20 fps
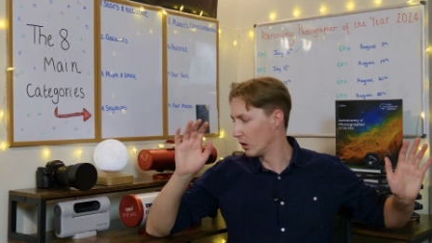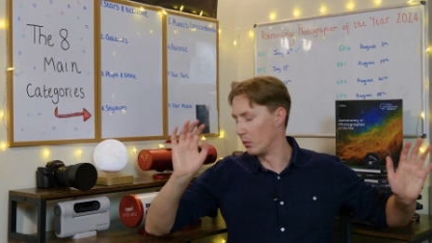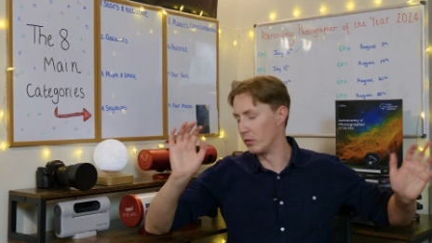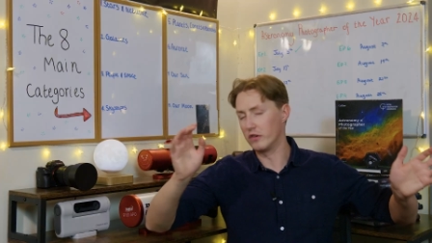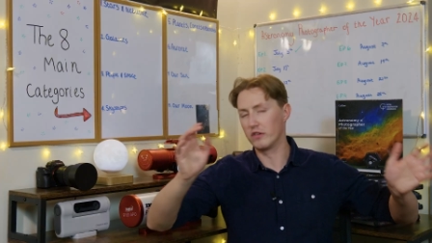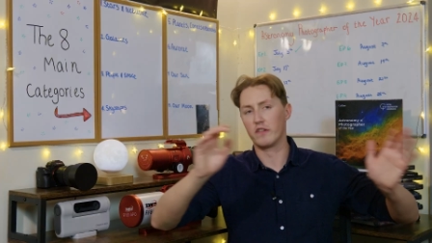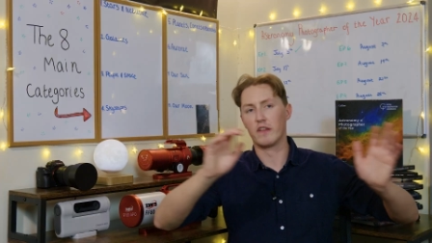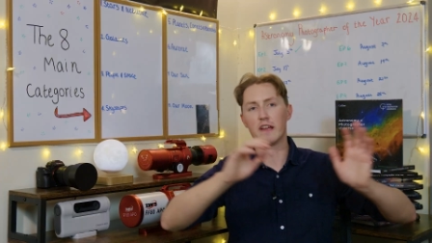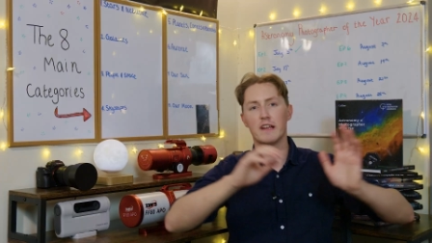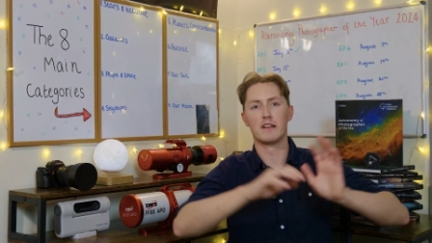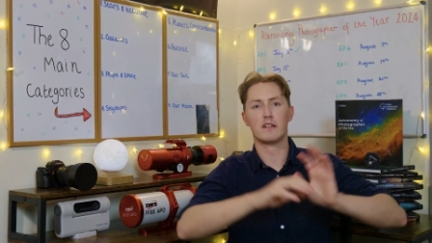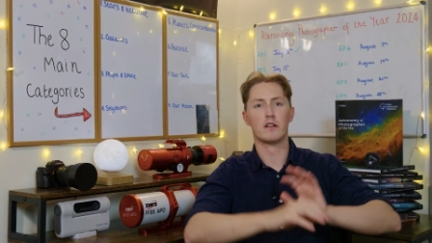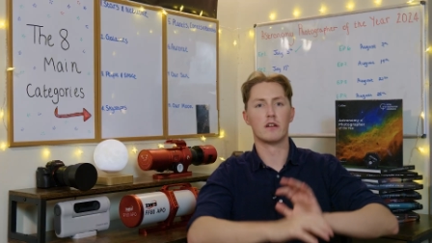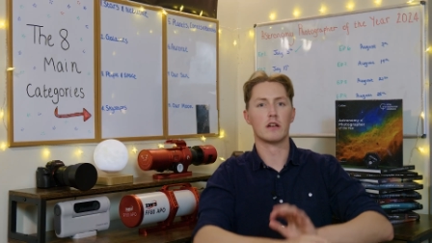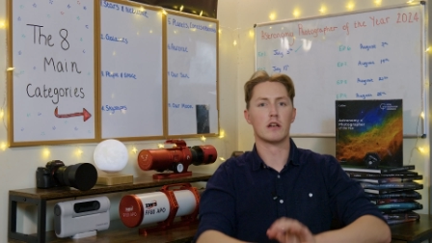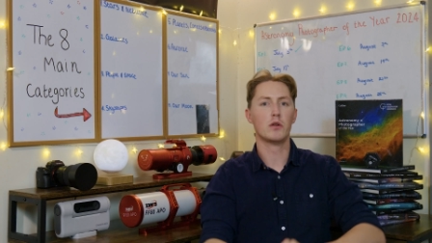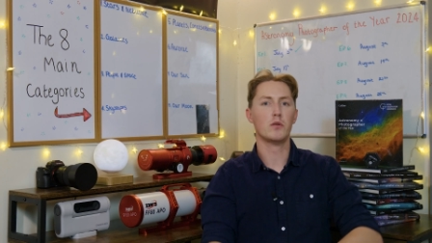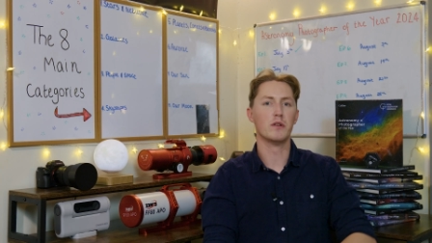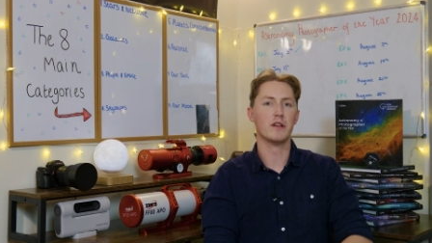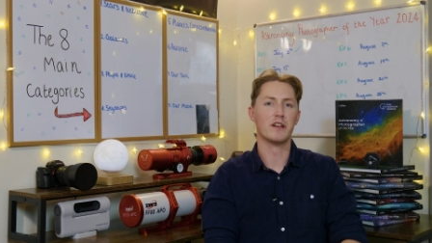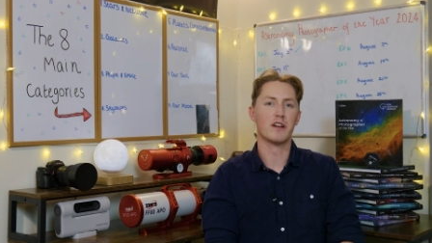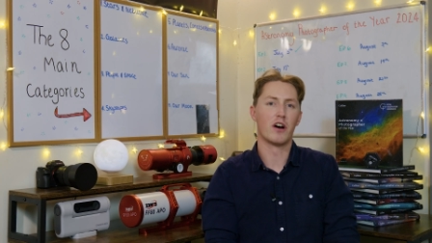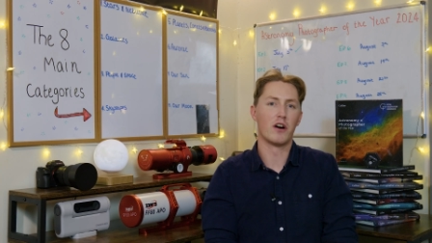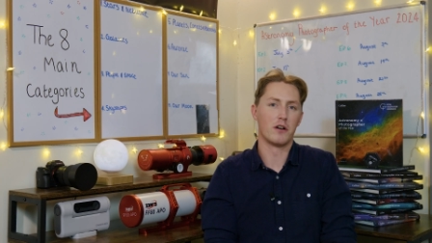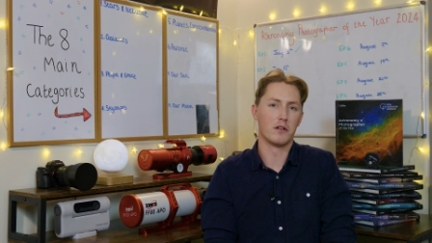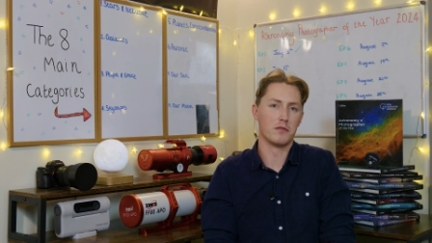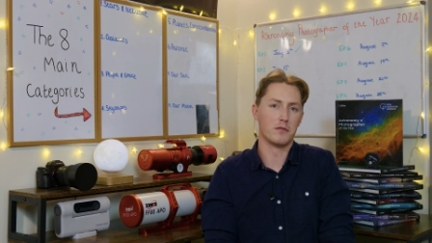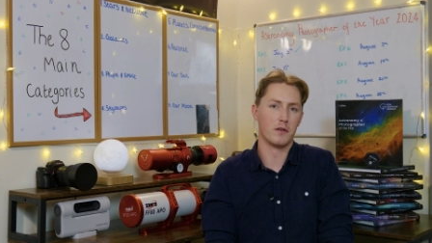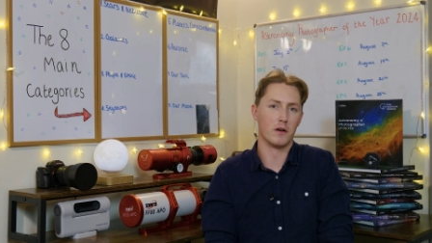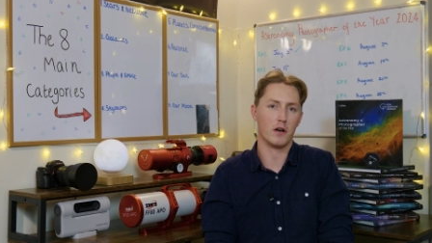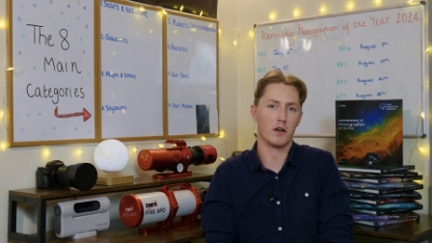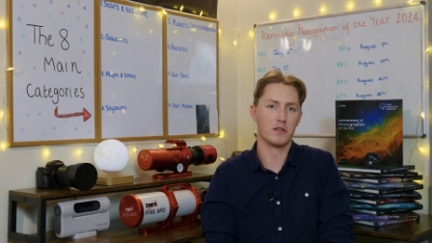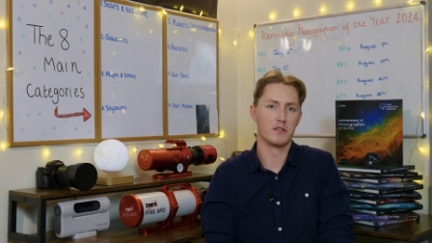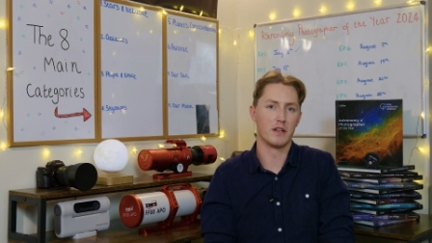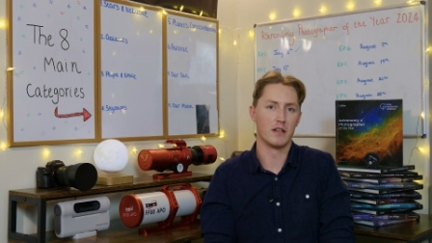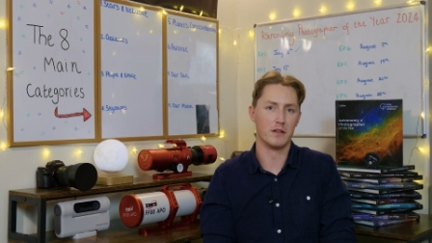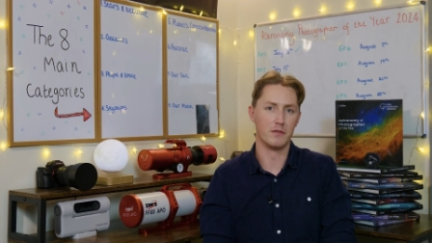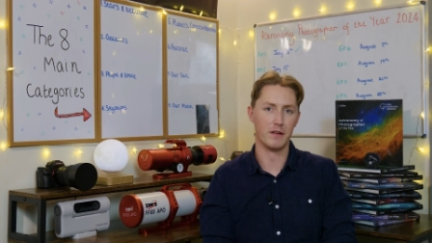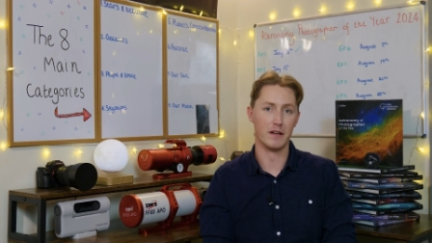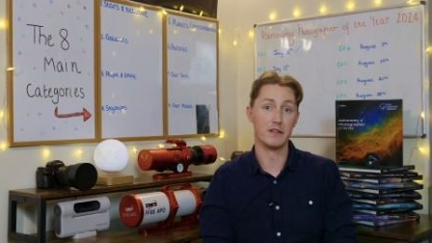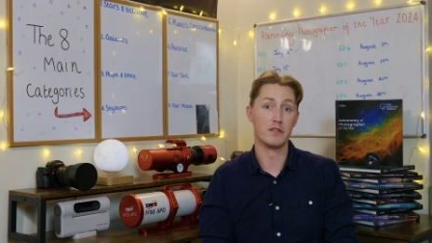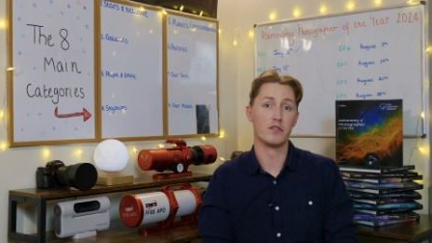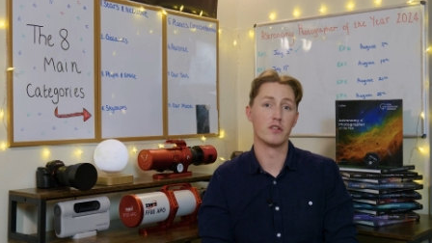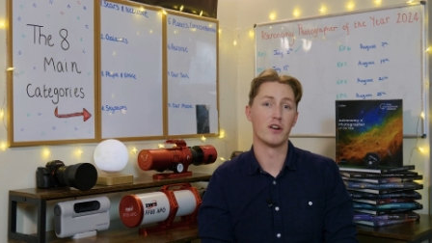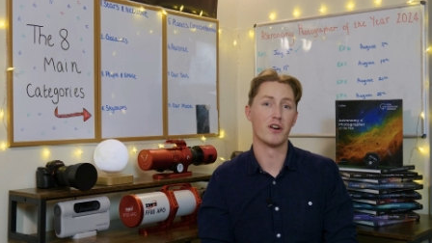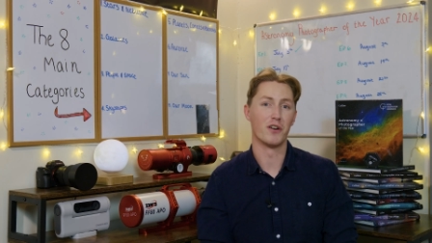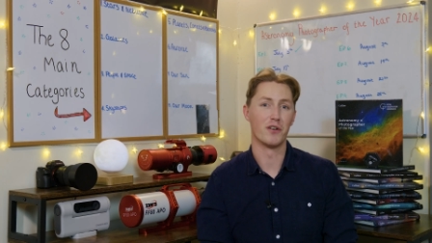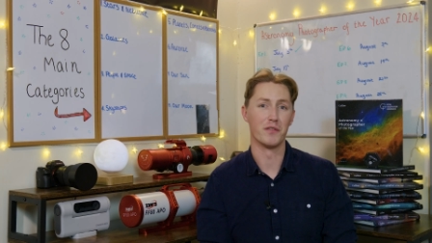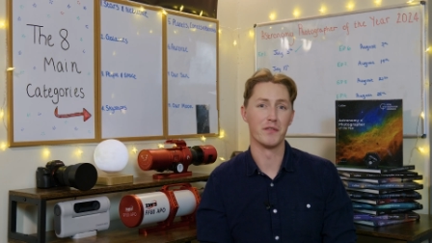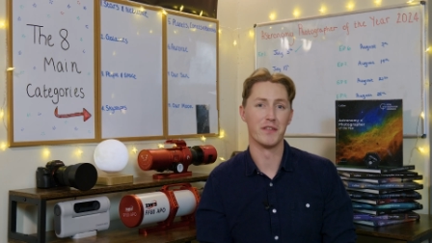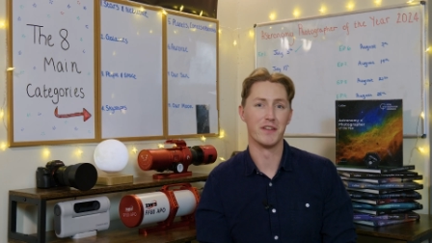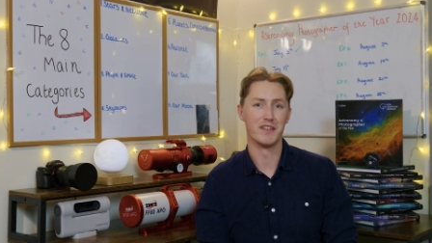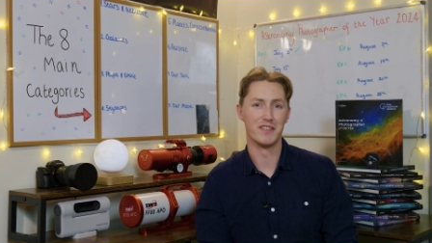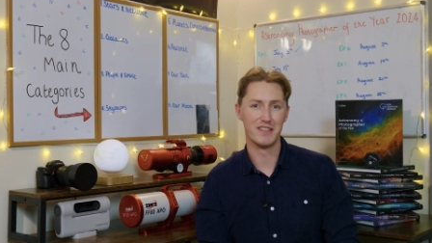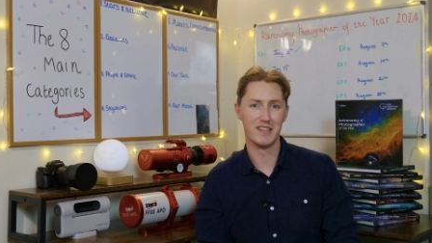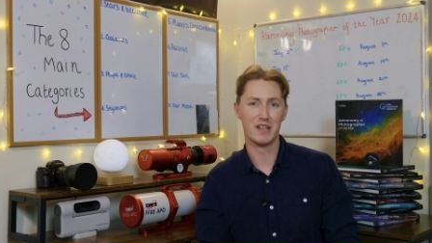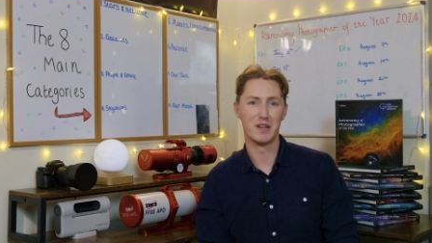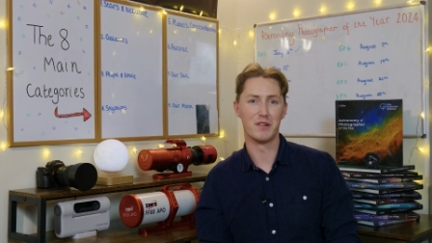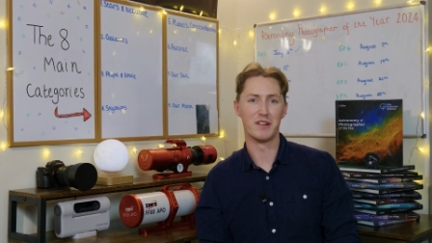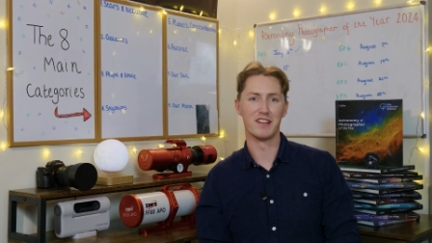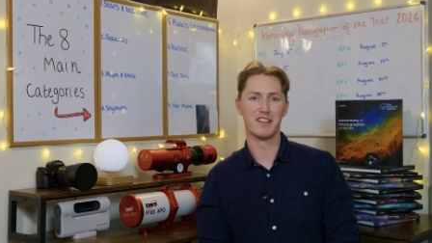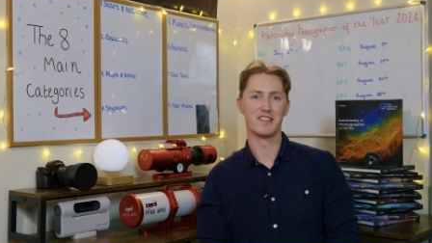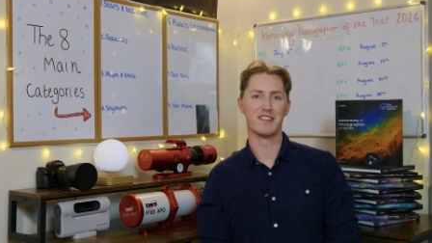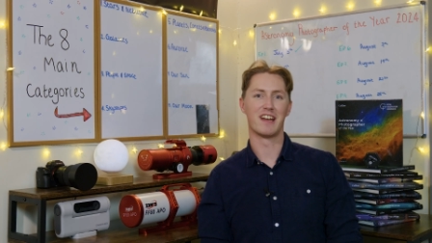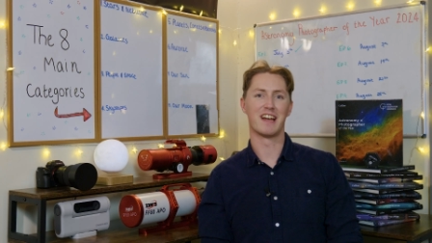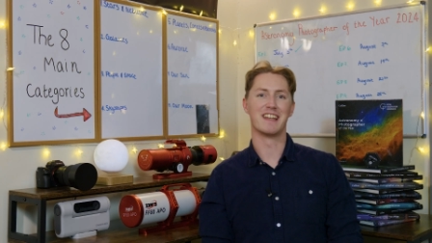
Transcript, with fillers: which then concluded our first adventure of the series.